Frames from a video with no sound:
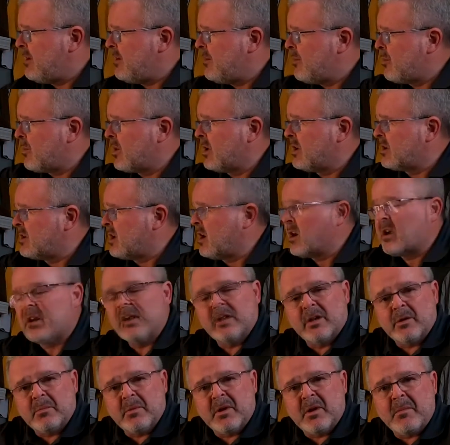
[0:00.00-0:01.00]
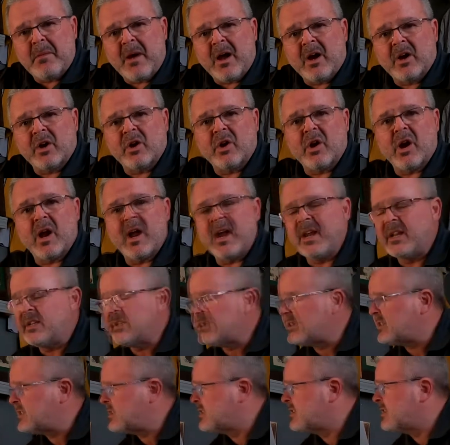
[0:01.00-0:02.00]
we're going to talk a little bit about
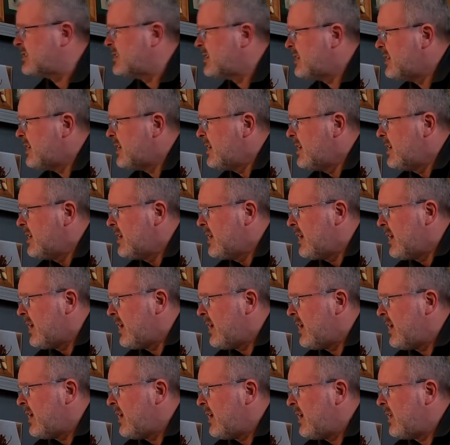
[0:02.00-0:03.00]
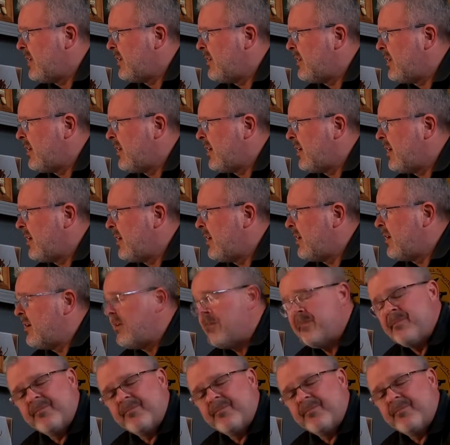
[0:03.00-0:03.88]
grace and